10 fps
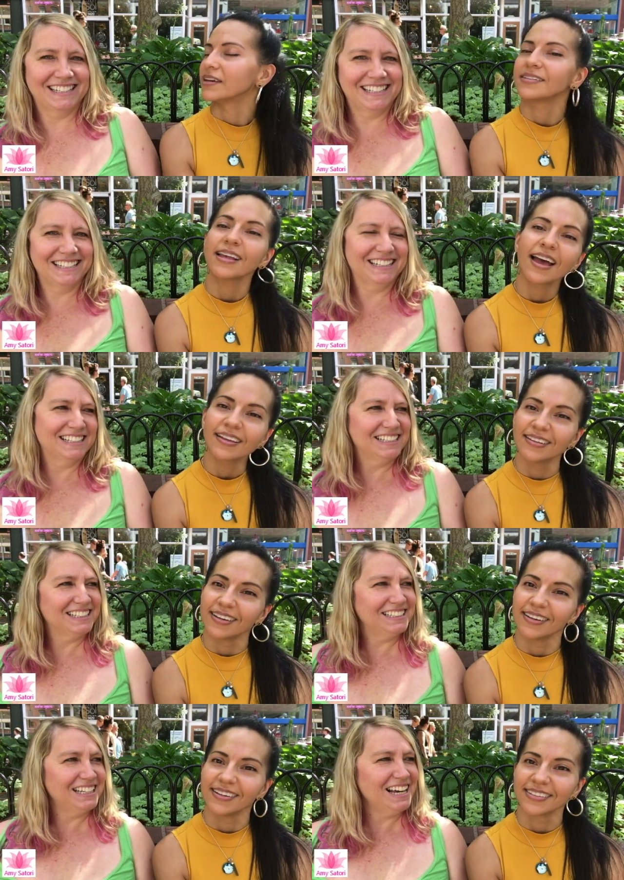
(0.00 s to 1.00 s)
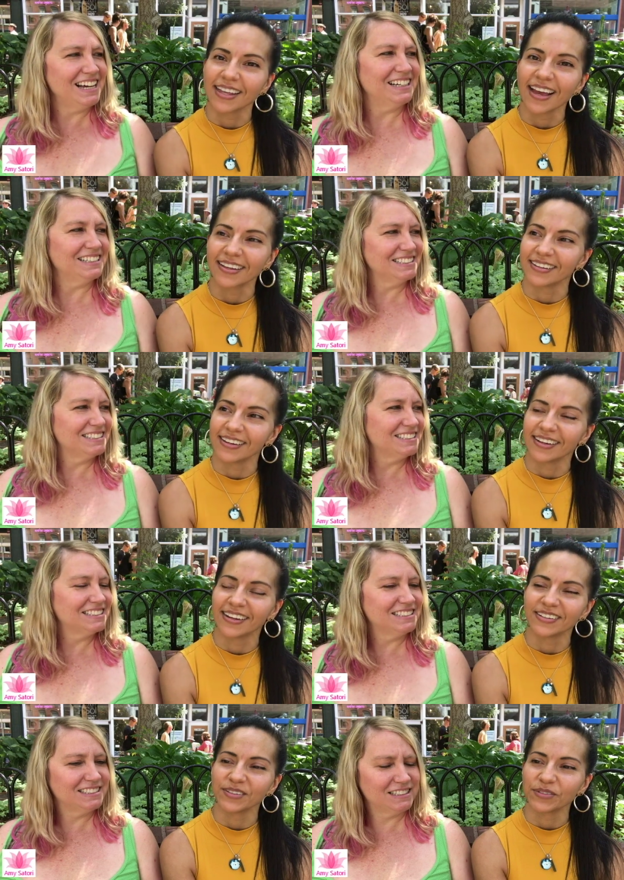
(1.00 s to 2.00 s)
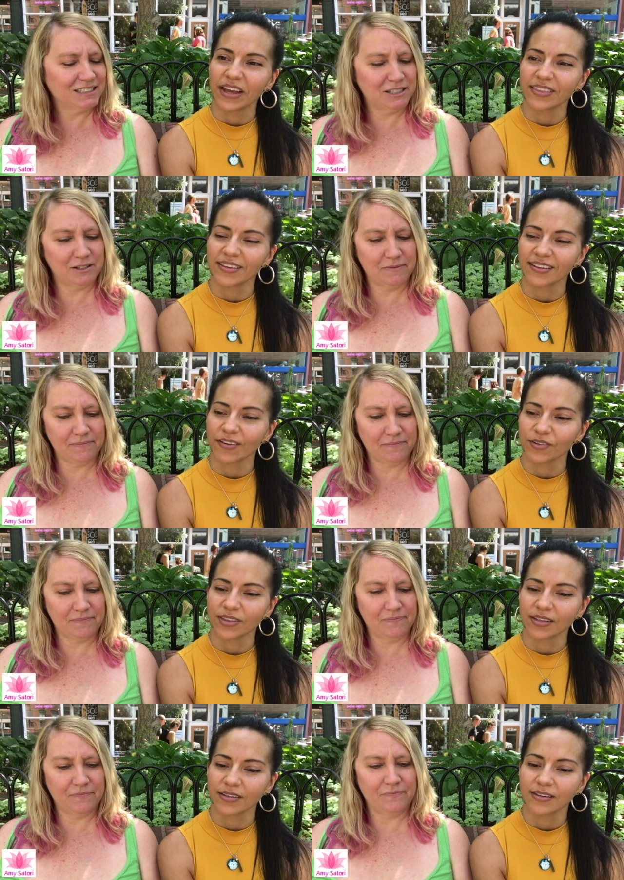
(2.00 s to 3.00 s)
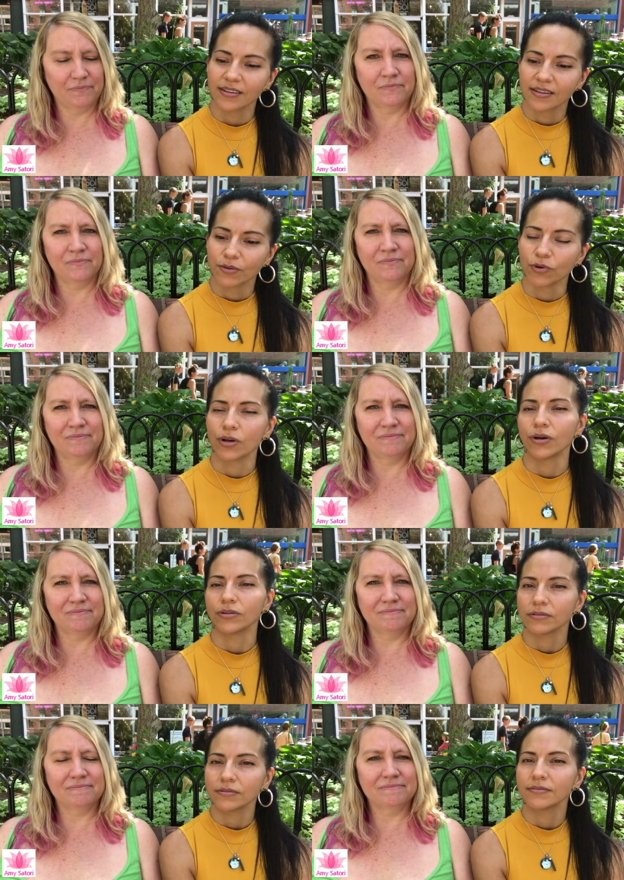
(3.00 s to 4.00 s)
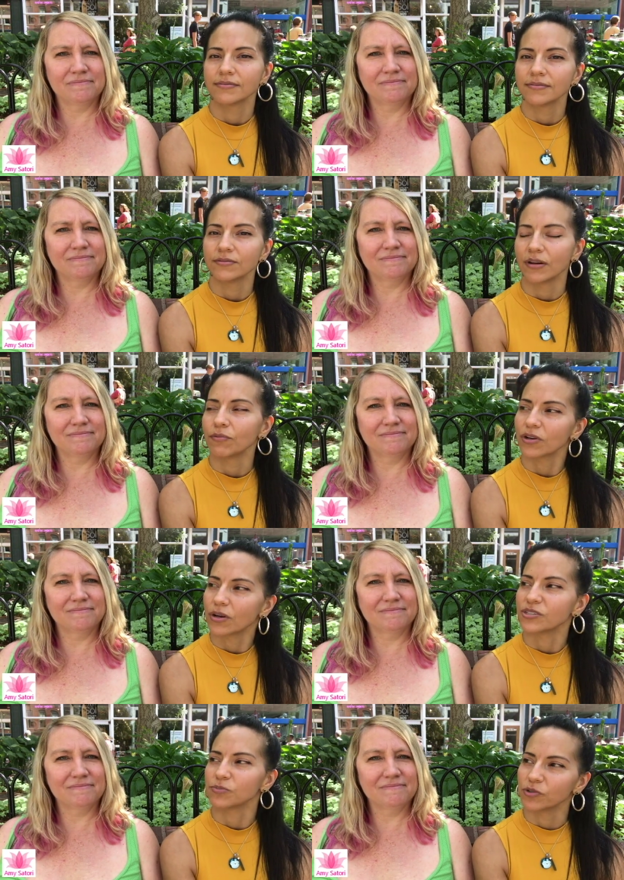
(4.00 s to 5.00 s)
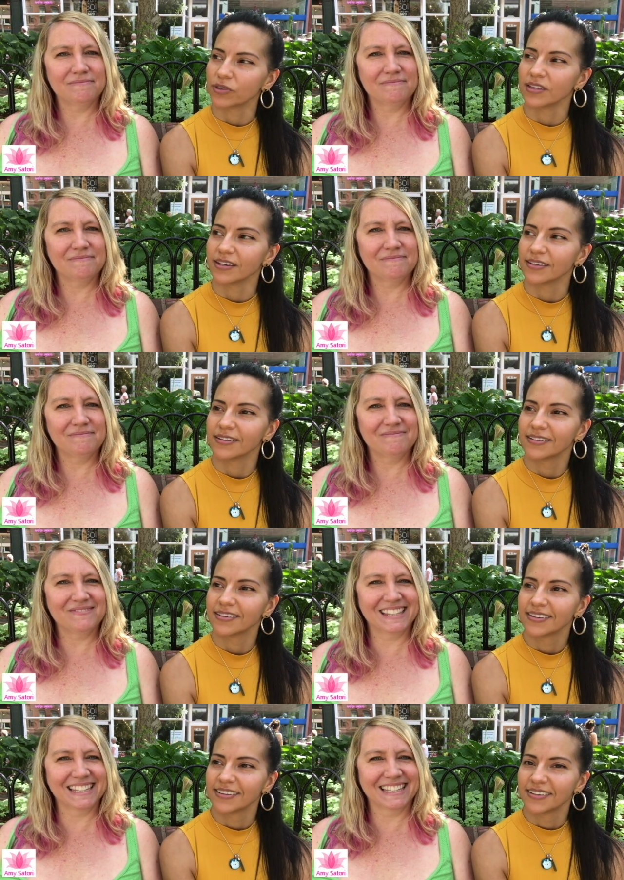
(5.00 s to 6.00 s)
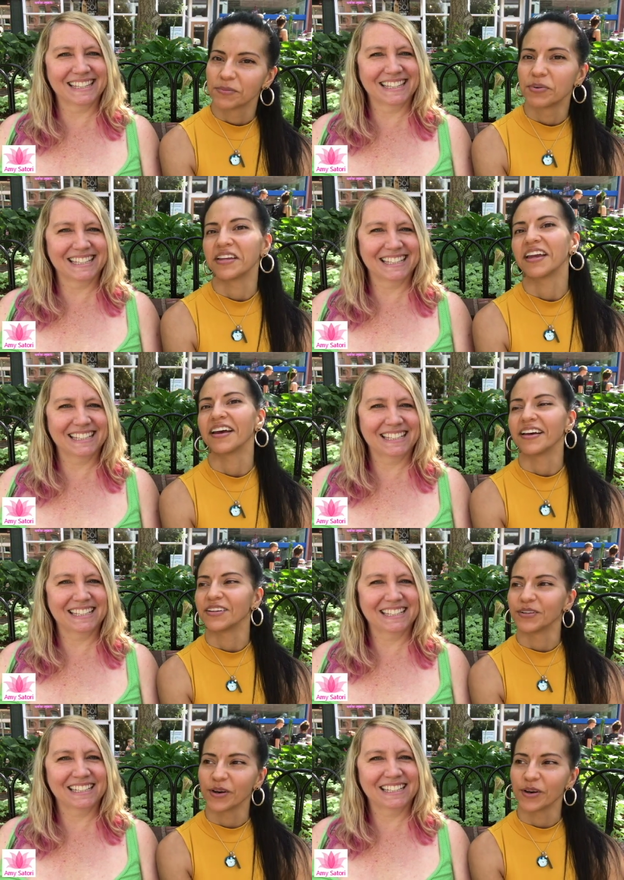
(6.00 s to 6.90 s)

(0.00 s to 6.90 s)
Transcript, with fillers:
Speaker 1: Exactly, exactly. And I think everything will go will go smoothly. Mm -hmm. But yeah, you